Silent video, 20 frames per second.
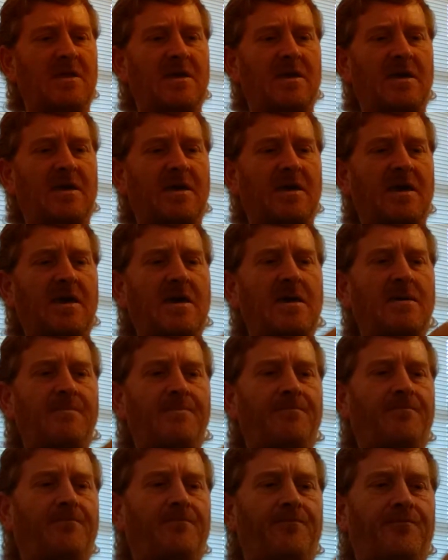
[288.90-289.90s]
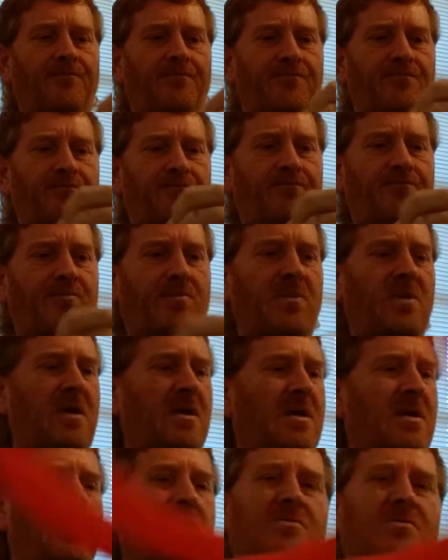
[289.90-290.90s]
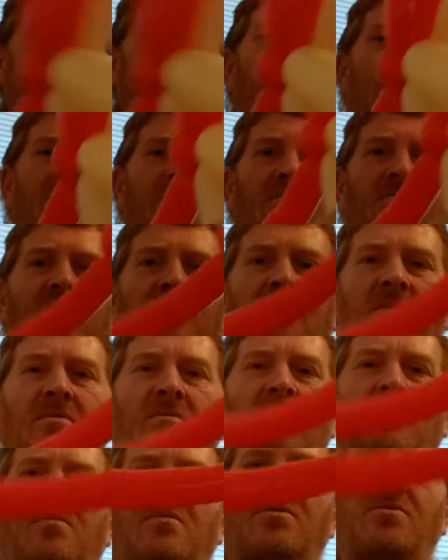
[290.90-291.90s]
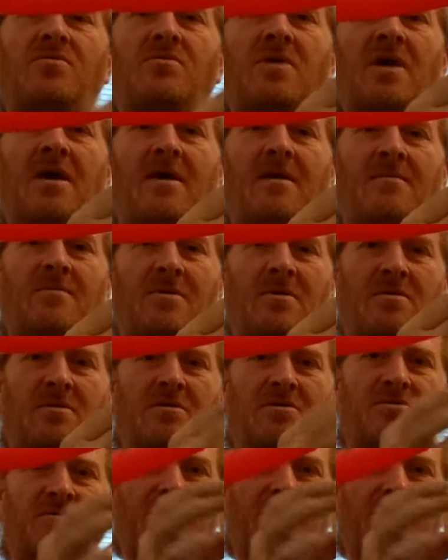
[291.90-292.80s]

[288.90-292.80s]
Okay. And so now you have what looks